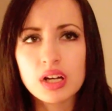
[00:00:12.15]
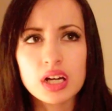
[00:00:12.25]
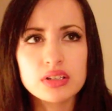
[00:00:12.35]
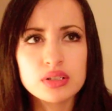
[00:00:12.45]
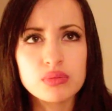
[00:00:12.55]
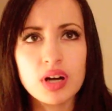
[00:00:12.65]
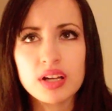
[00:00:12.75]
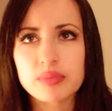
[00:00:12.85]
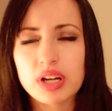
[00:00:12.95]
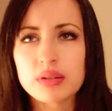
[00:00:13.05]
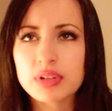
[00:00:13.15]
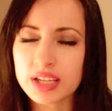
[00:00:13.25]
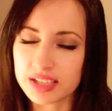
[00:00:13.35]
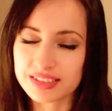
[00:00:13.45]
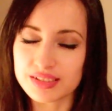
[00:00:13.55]
I don't know why, but I'm
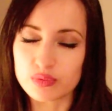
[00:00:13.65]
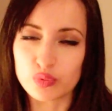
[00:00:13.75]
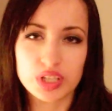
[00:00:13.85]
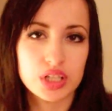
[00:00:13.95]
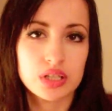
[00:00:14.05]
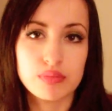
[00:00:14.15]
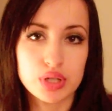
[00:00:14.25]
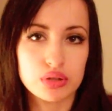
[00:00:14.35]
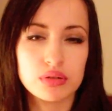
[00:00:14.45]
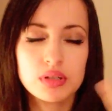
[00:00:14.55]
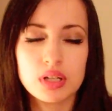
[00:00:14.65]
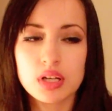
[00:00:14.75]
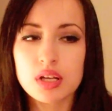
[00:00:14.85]
like in this weird mood.